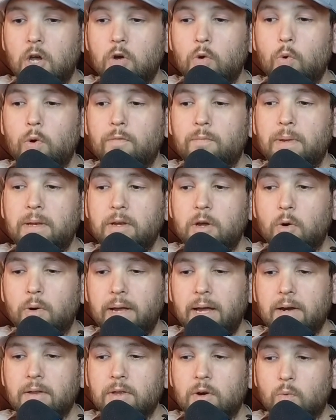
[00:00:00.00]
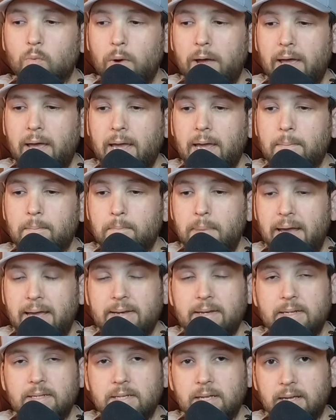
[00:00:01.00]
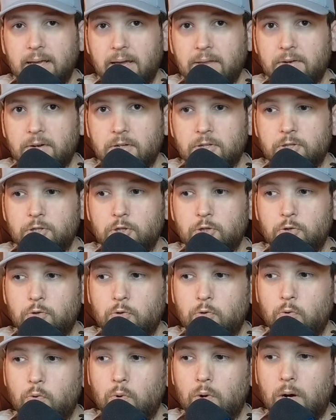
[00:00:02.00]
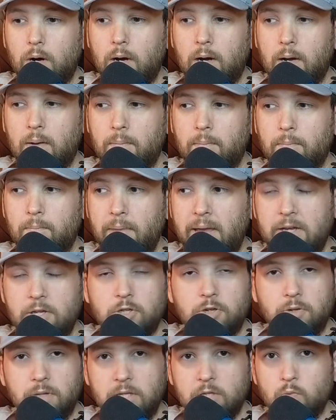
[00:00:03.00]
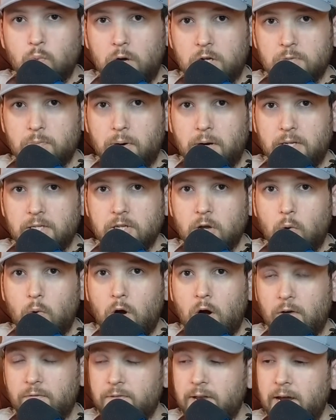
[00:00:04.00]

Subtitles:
who have been going out of their way and banding together to make sure these watch parties go off.